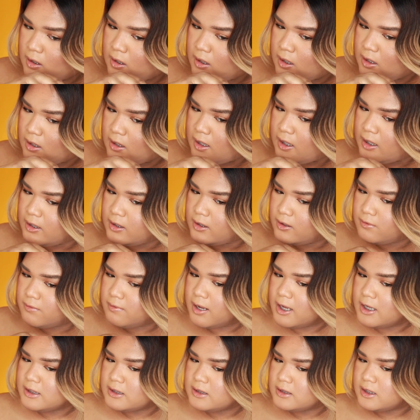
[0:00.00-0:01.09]
And then the
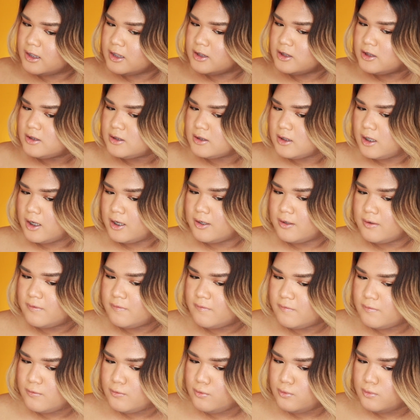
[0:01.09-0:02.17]
rest I just kind
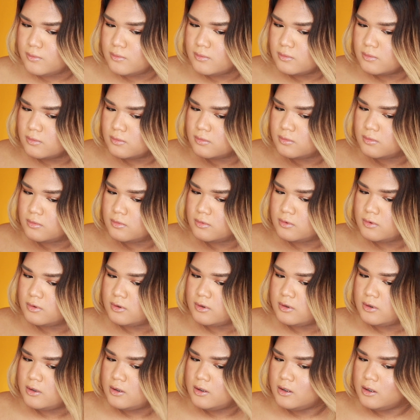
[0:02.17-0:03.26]
of, whoop.
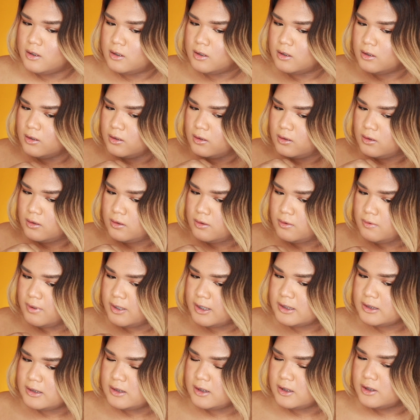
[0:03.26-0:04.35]
The
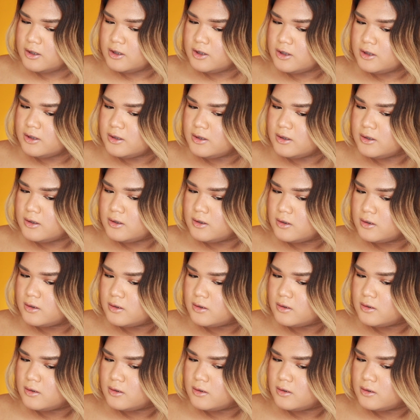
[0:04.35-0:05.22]
rest I just